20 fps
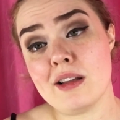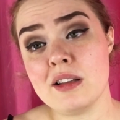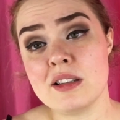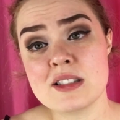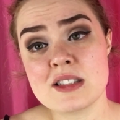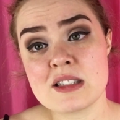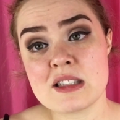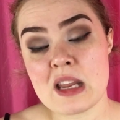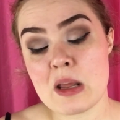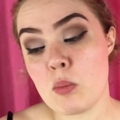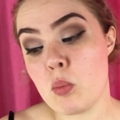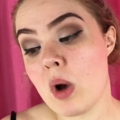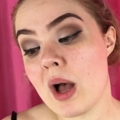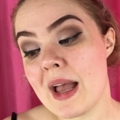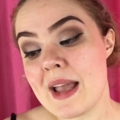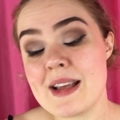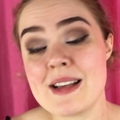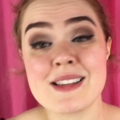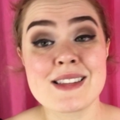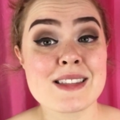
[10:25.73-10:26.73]
stay
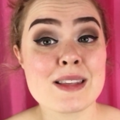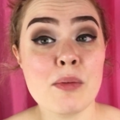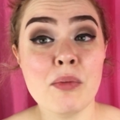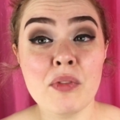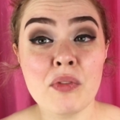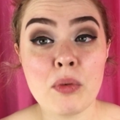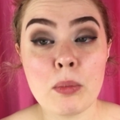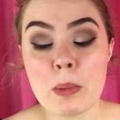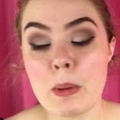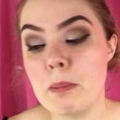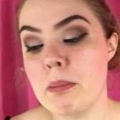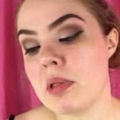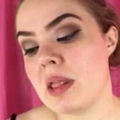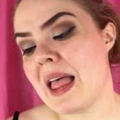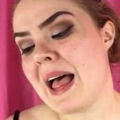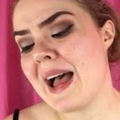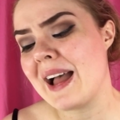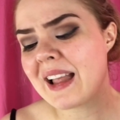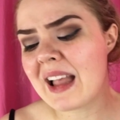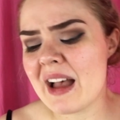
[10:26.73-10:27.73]
white, some of them are
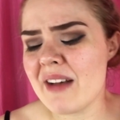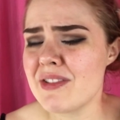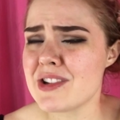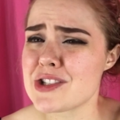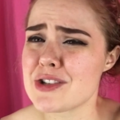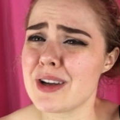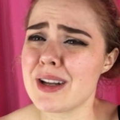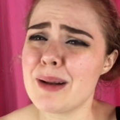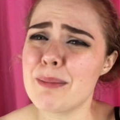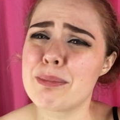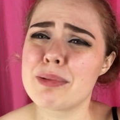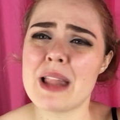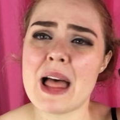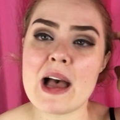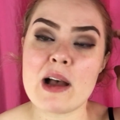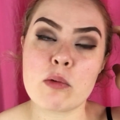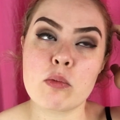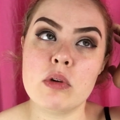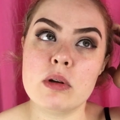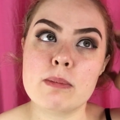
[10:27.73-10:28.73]
black. I haven't tried a
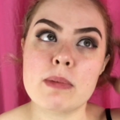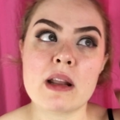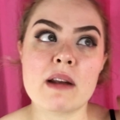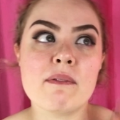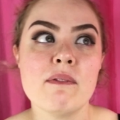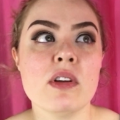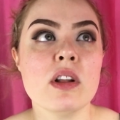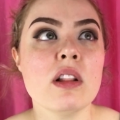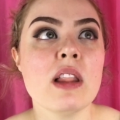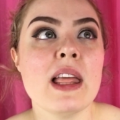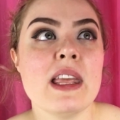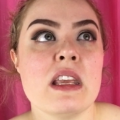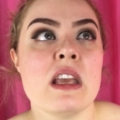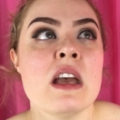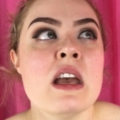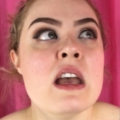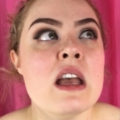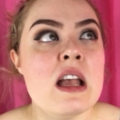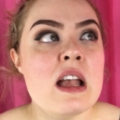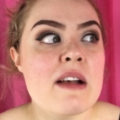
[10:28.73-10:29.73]
black one, but I feel like
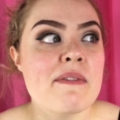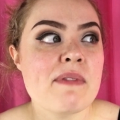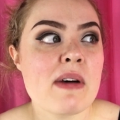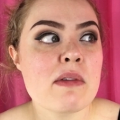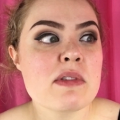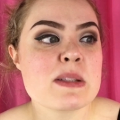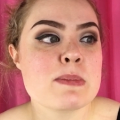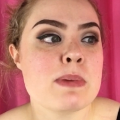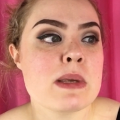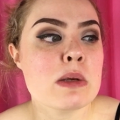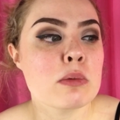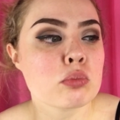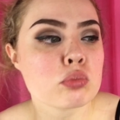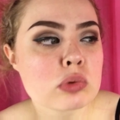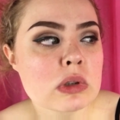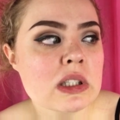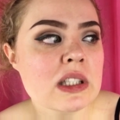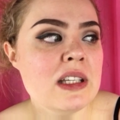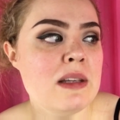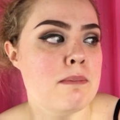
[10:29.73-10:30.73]
if I was being
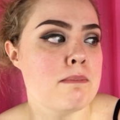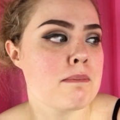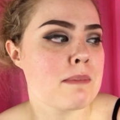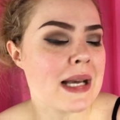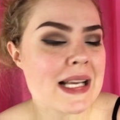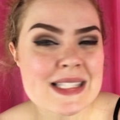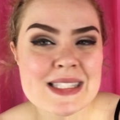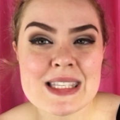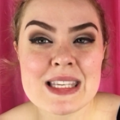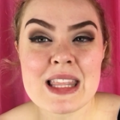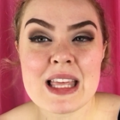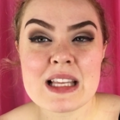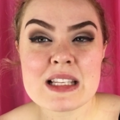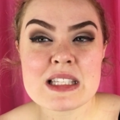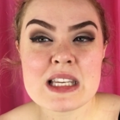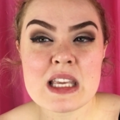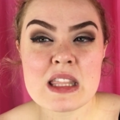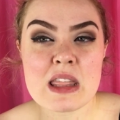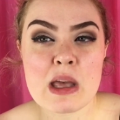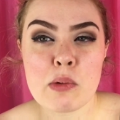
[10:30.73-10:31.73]
really messy that
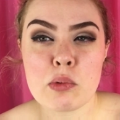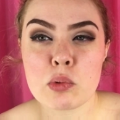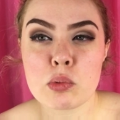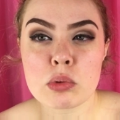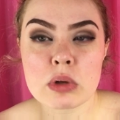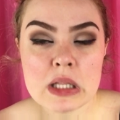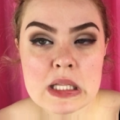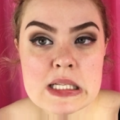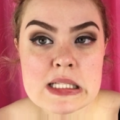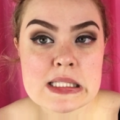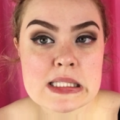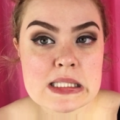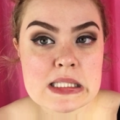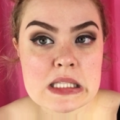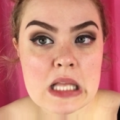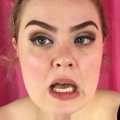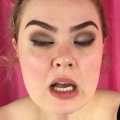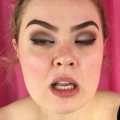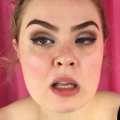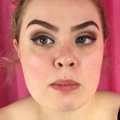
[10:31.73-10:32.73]
day, that would really
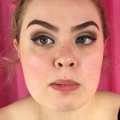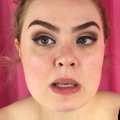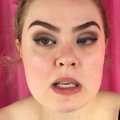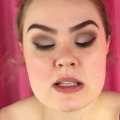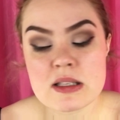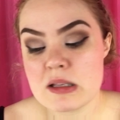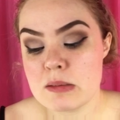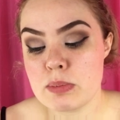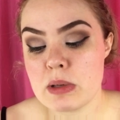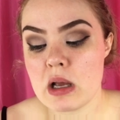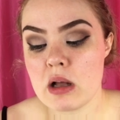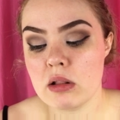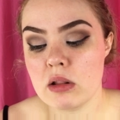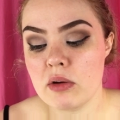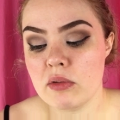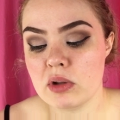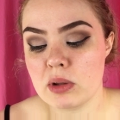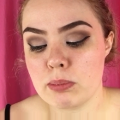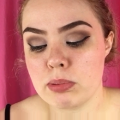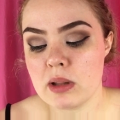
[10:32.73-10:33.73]
suck because it'd be all
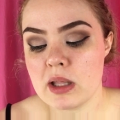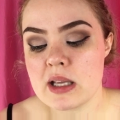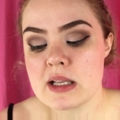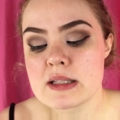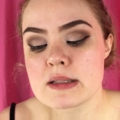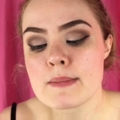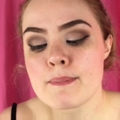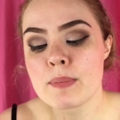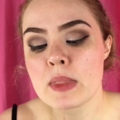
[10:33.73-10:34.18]
over the place.